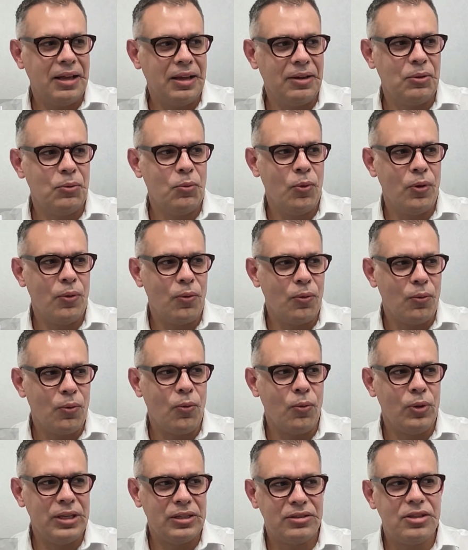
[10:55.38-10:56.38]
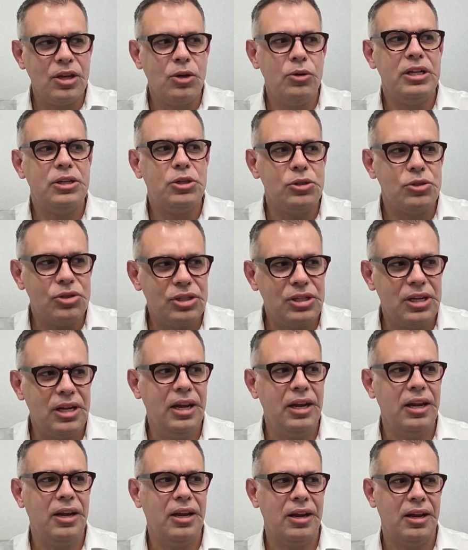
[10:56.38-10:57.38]
we still need to
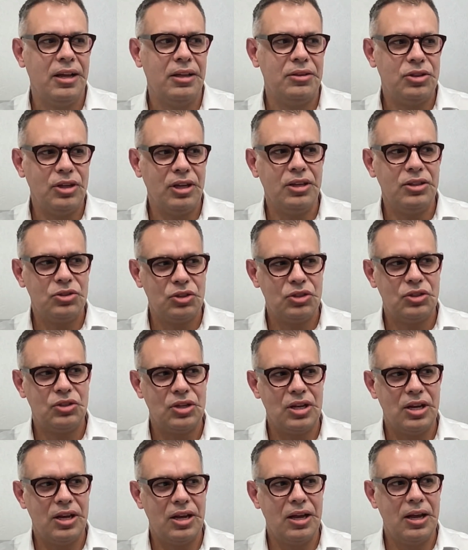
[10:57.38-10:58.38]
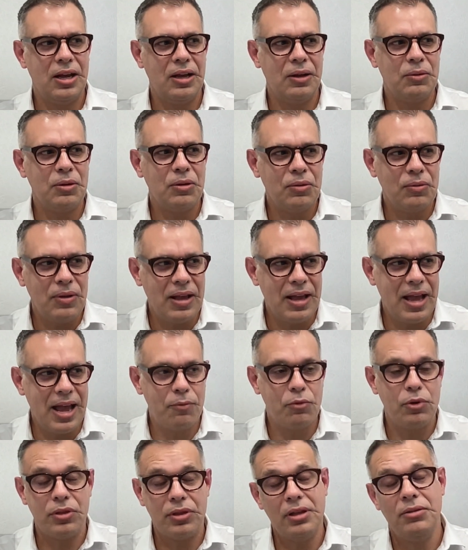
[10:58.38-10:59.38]
see this
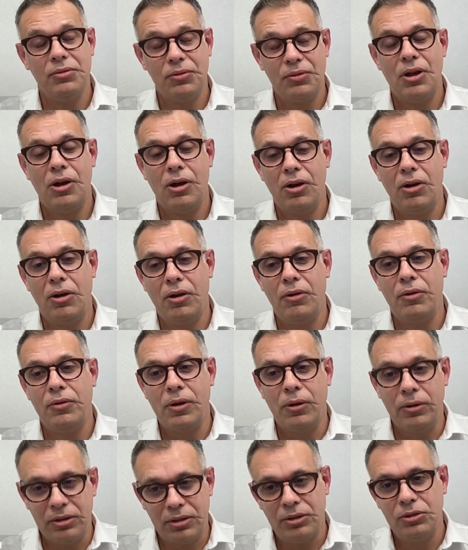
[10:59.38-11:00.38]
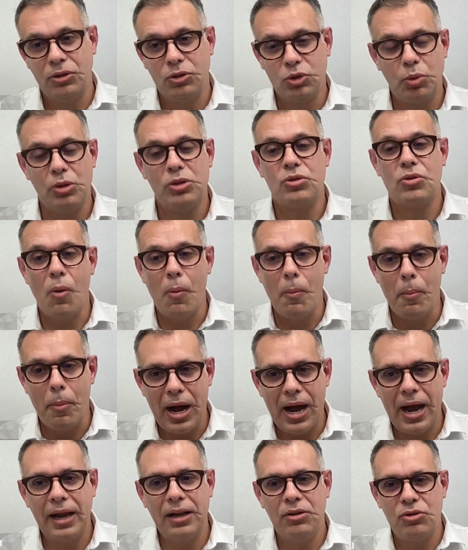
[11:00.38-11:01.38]
everything on those words
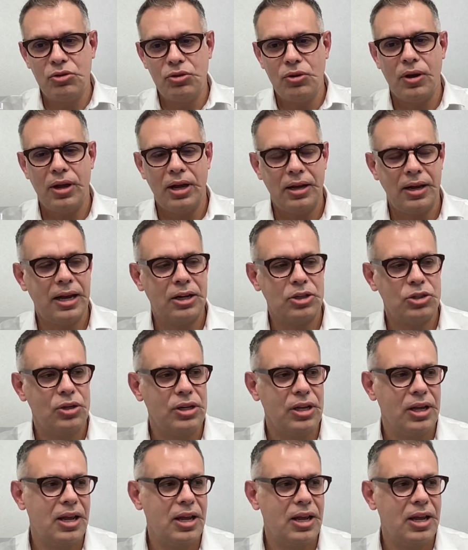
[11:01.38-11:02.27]
combined to actually